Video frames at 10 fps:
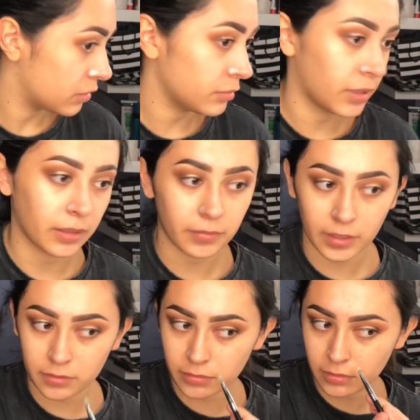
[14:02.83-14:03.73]
Okay,
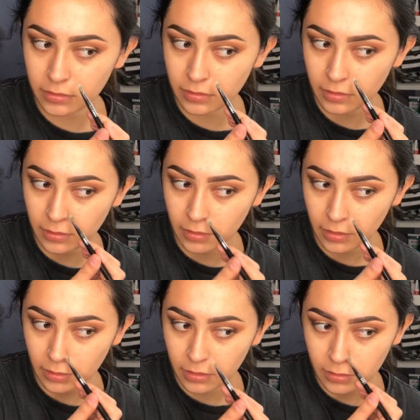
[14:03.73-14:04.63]
that
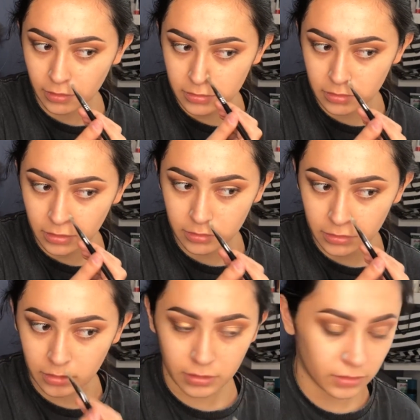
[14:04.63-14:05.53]
was a lot.
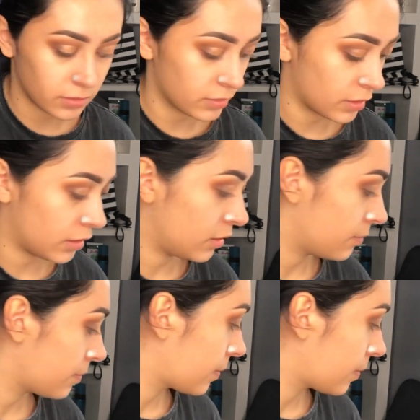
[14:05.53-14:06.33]
Okay.